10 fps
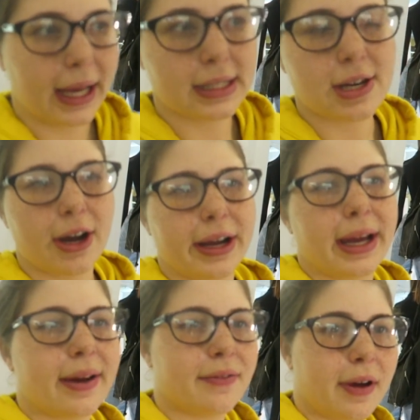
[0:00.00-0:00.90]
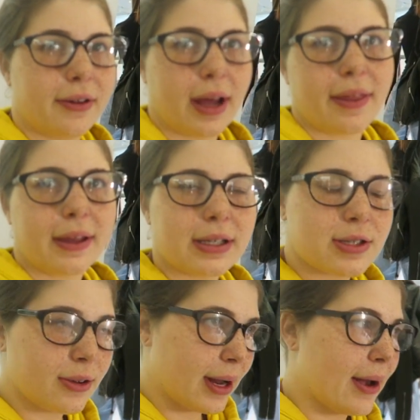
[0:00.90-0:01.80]
and Target and found nothing.
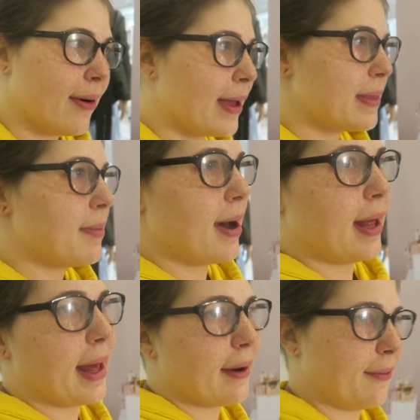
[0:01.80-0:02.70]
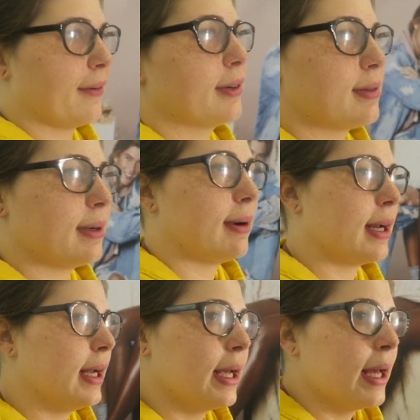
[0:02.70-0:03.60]
So now we're at the mall at Forever
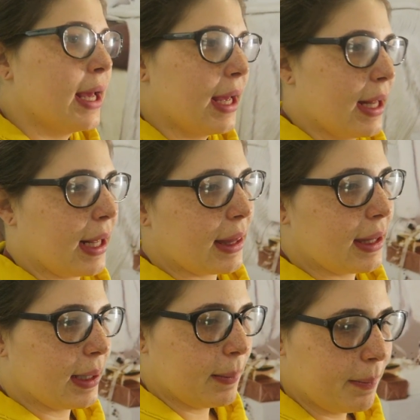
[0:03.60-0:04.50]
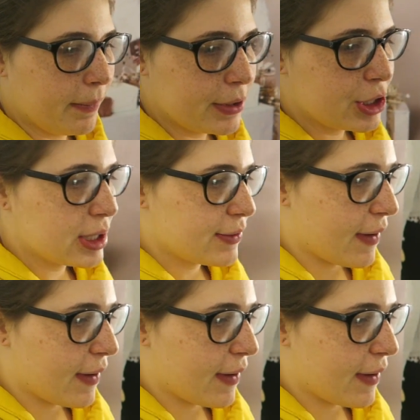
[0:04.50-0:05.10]
21. And I think she's